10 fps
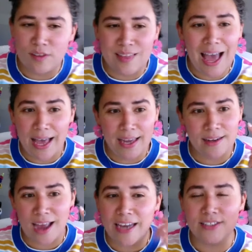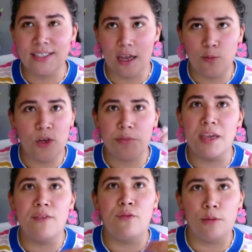that kind of sat with
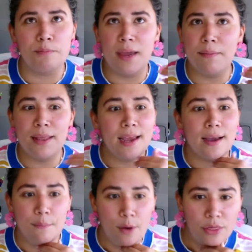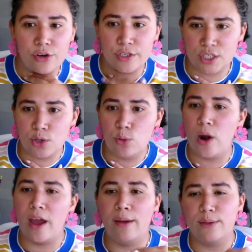me for maybe like a month or two,
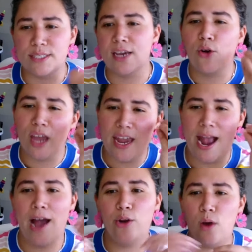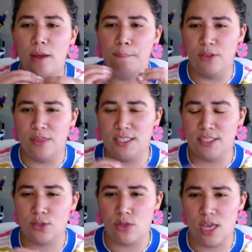where I was like, okay, how do I put
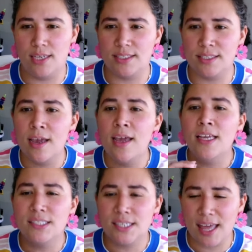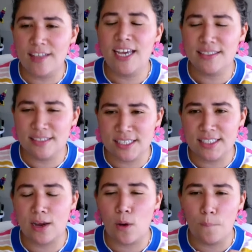these two things together? Yes, this
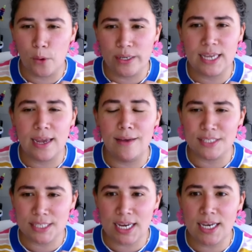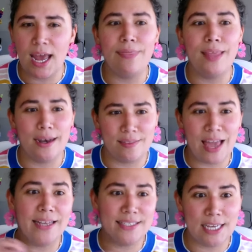is a component I have seen. And then
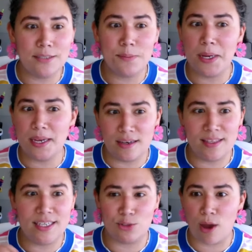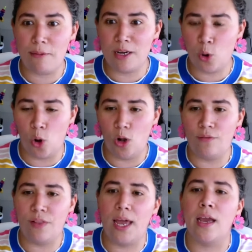that sent me in this rabbit hole
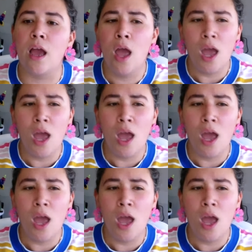of like,